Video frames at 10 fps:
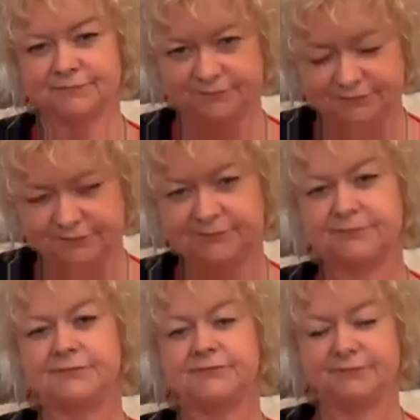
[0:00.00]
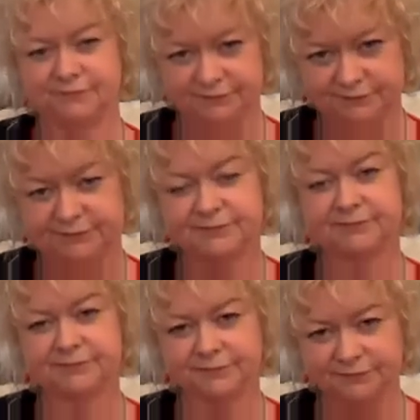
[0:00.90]

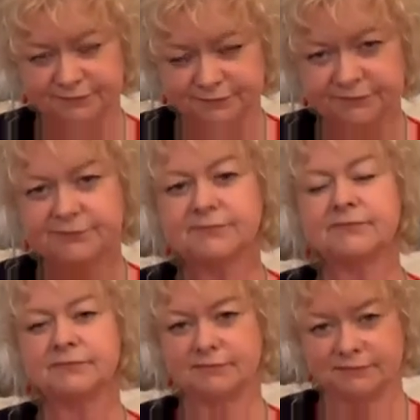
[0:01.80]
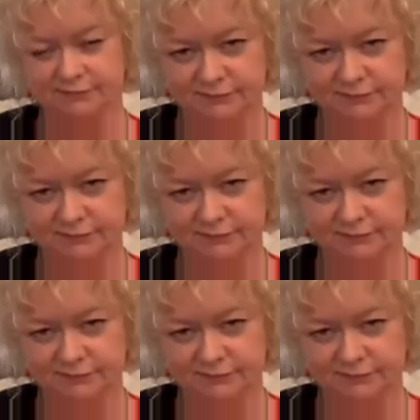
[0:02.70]
No words are spoken by the person on screen.